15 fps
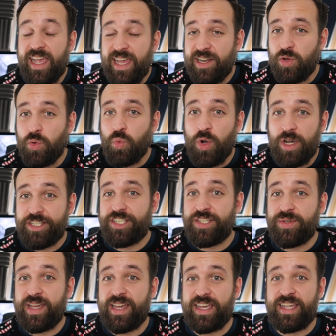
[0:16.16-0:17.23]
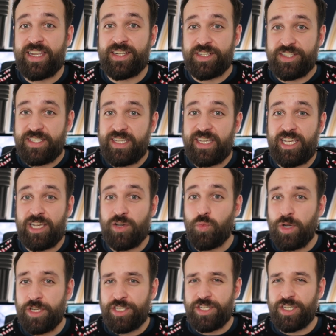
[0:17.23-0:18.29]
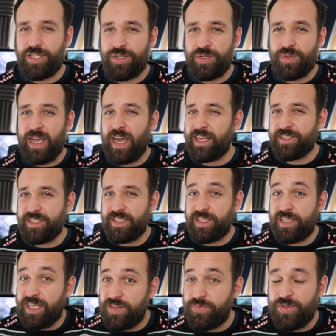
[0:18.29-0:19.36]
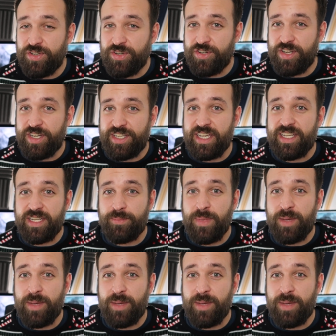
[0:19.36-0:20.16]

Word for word: and what you can see, what you can't see if you're not yet a